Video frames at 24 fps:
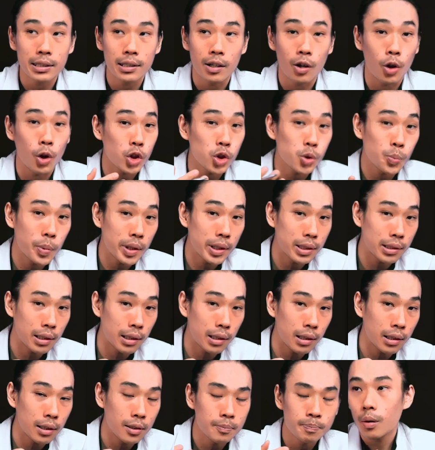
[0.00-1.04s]

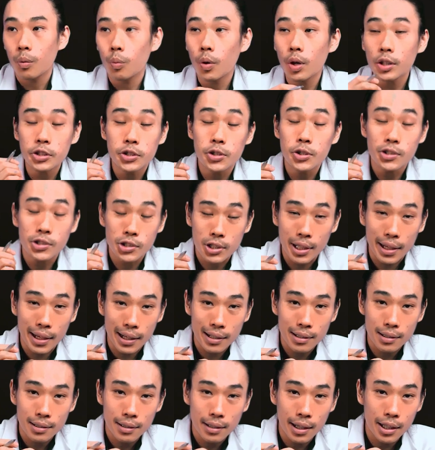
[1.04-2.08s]
hospital, what you
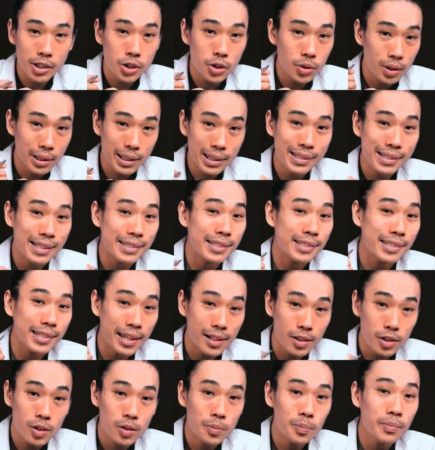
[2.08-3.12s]
check actually is a
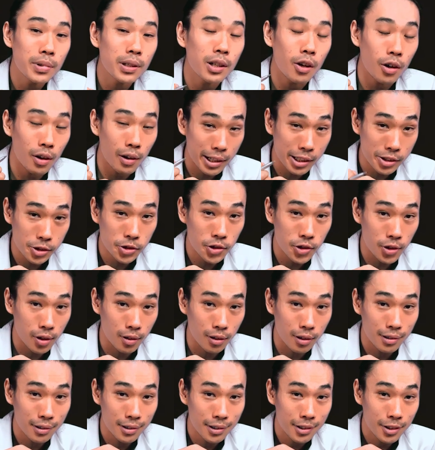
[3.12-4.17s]
serum
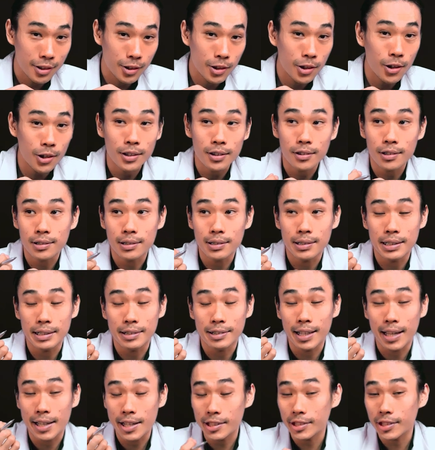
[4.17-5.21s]
cholesterol, not the
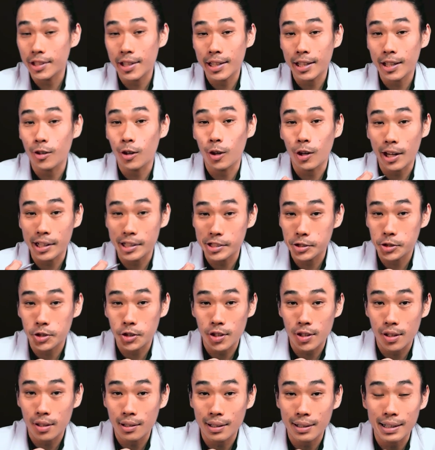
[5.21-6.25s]
dietary
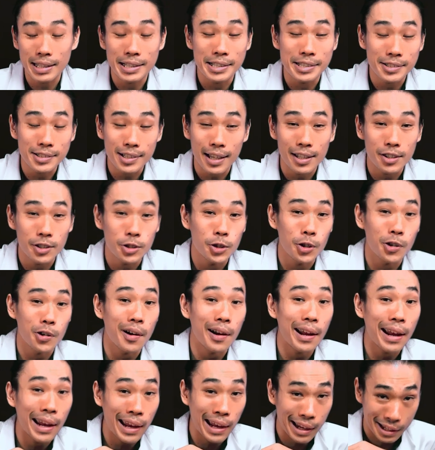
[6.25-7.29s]
cholesterol inside your
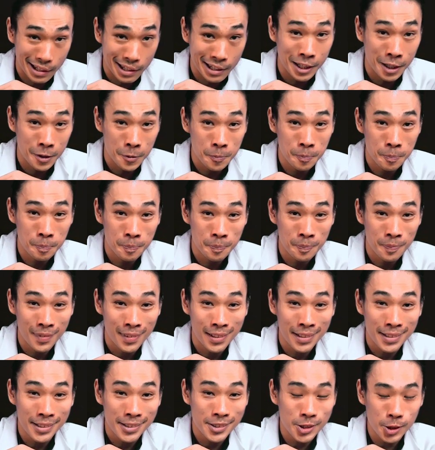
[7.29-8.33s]
egg.
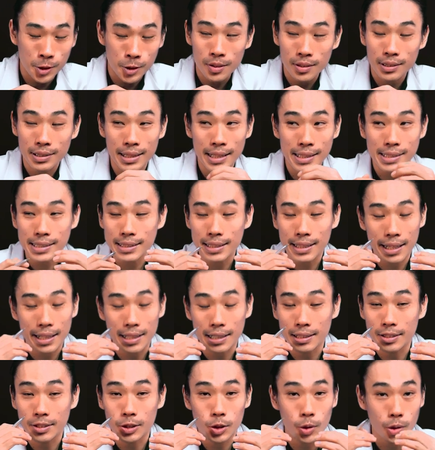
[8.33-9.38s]
So this is
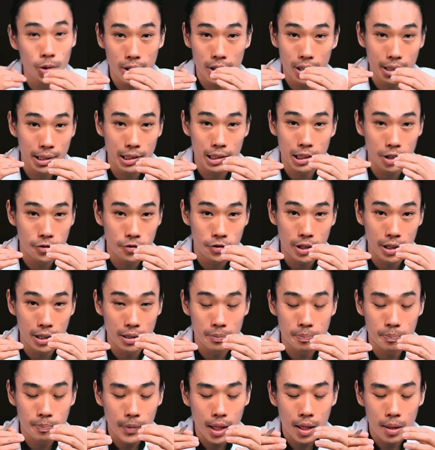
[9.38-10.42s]
totally
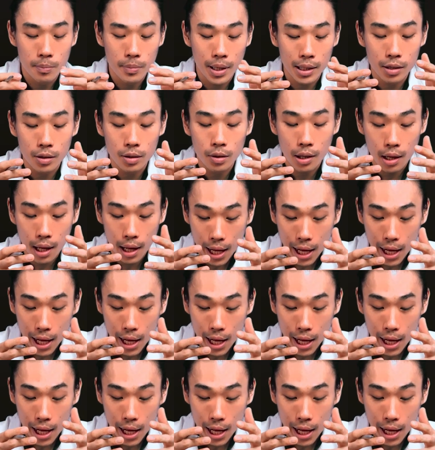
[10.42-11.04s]
different. But